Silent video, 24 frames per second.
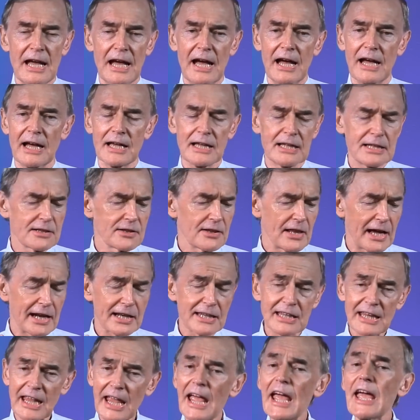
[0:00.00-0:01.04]
and
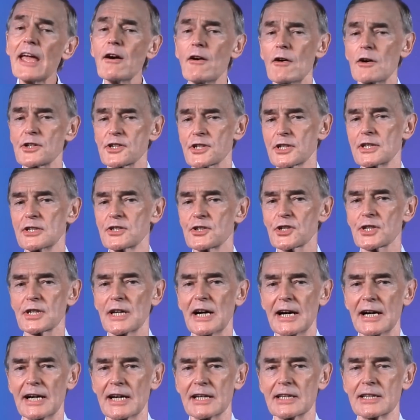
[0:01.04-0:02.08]
that chaos
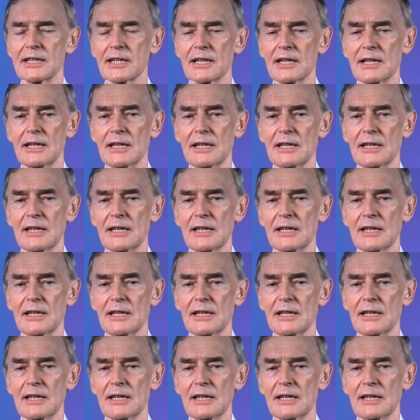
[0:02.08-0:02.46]
inside